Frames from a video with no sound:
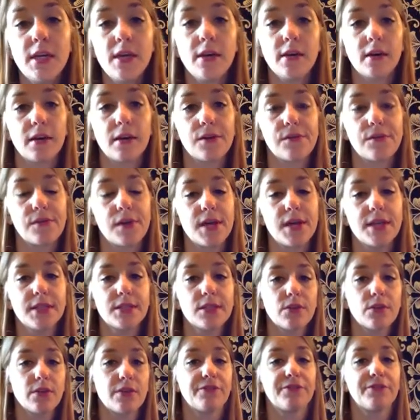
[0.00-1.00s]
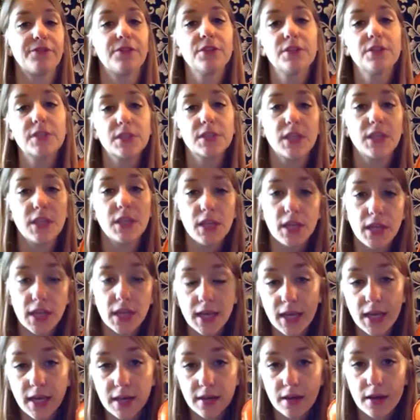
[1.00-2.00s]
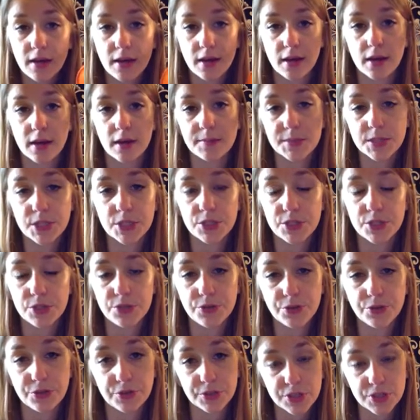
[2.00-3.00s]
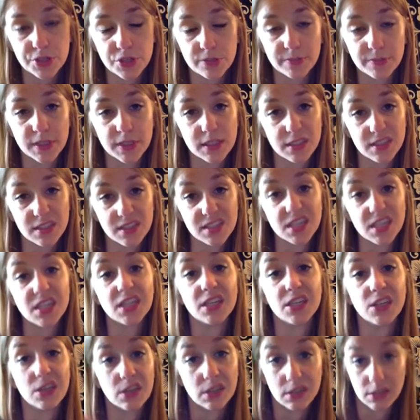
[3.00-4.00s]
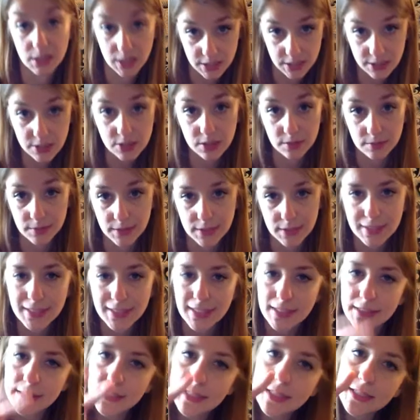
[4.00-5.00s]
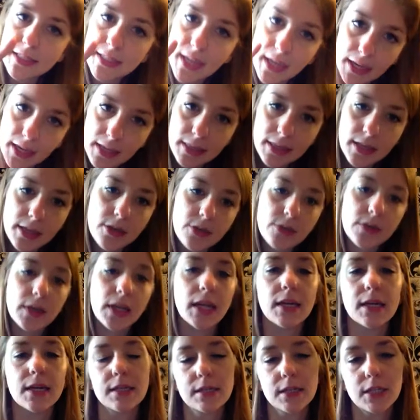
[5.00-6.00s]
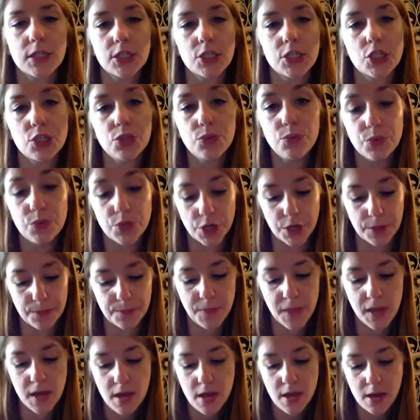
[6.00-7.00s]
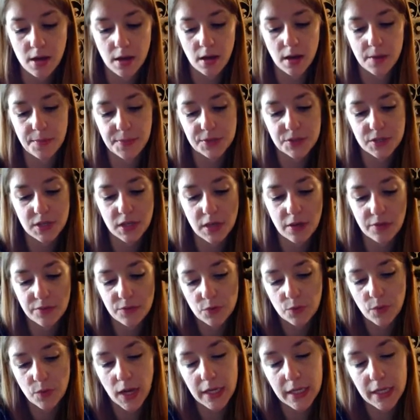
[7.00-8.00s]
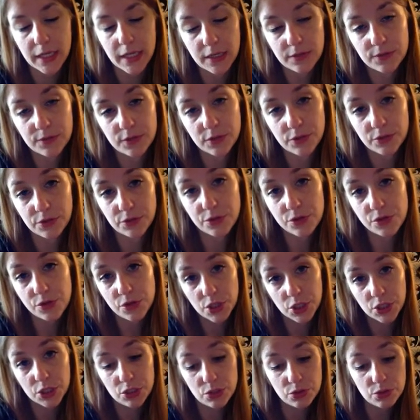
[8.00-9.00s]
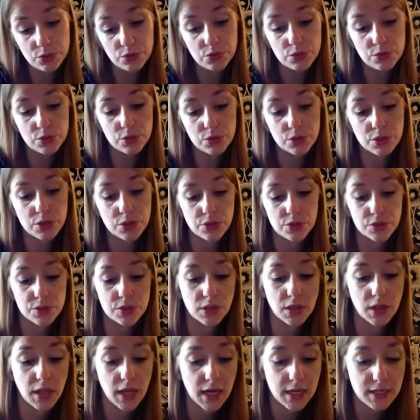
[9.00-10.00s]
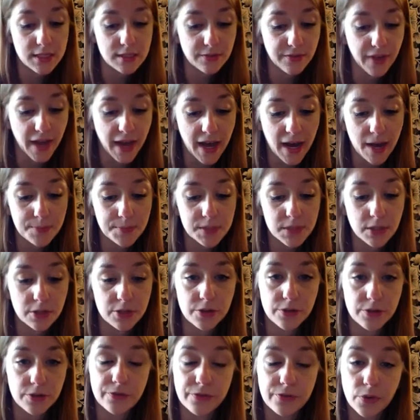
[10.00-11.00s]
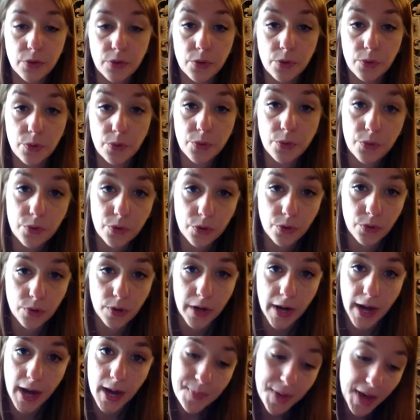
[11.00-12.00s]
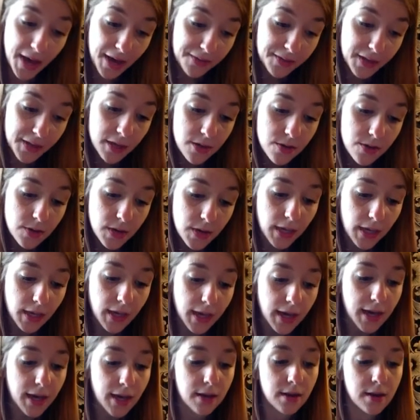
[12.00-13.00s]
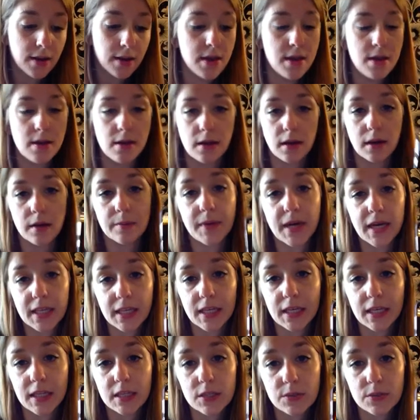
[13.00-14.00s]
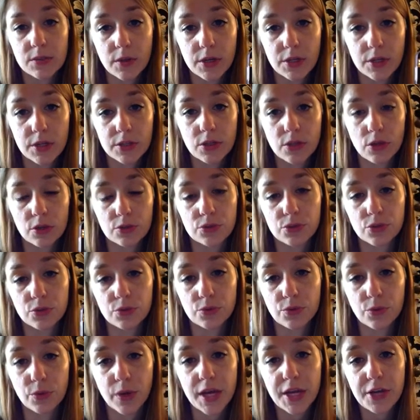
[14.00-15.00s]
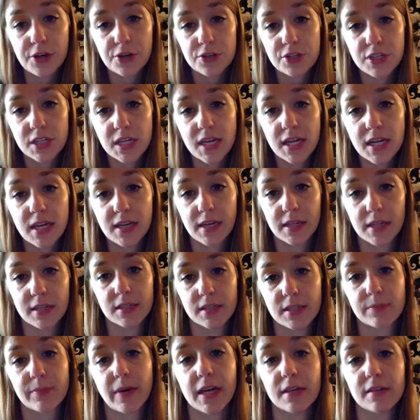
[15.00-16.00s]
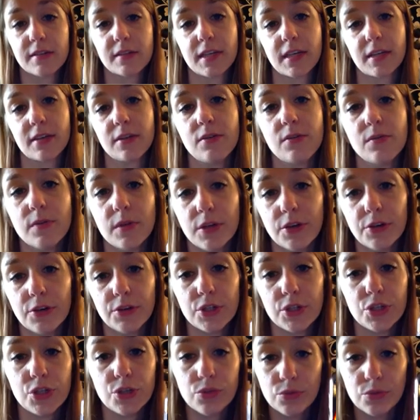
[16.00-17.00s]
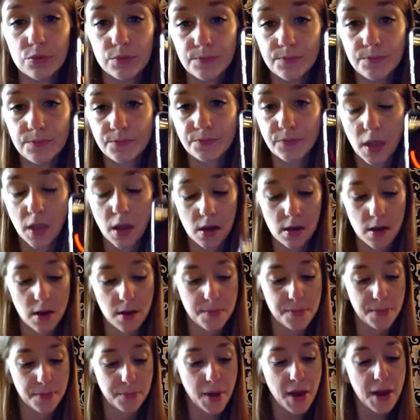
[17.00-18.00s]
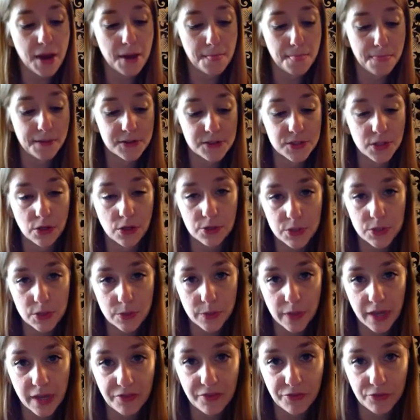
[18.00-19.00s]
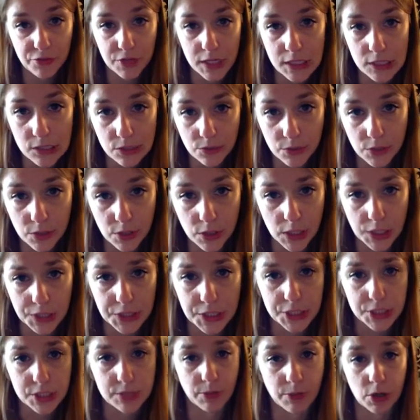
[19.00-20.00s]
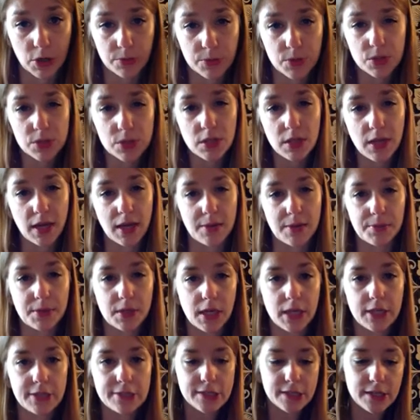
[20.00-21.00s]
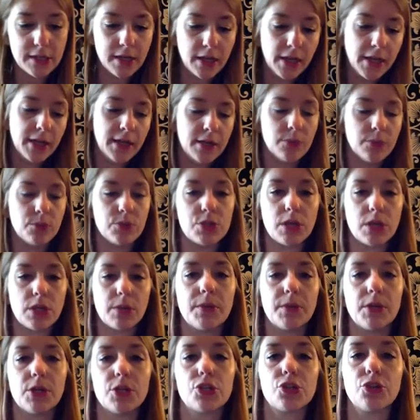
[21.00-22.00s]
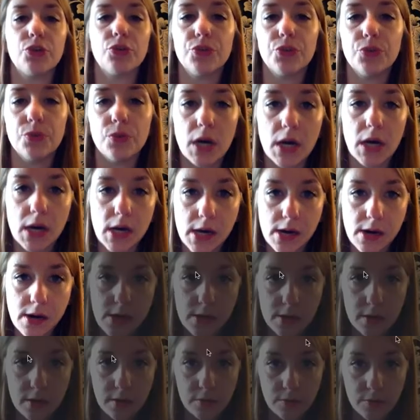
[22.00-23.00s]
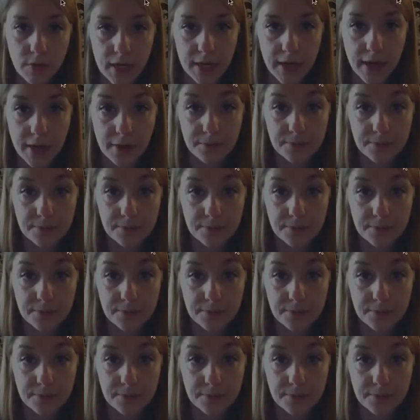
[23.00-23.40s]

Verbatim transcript: All right, so the first thing you need um, to tune your instrument is your instrument. And the second thing you need is a tuner. Um, there's like a variety of tuners you can use. There's lots of apps on your phone or an iPad that you can get. Um, I like this one. It's called Tonal Energy and it smiles at you when you're in tune. Um, but there's also a free tuner on the Smart Music application, which I'm going to show you uh, right now.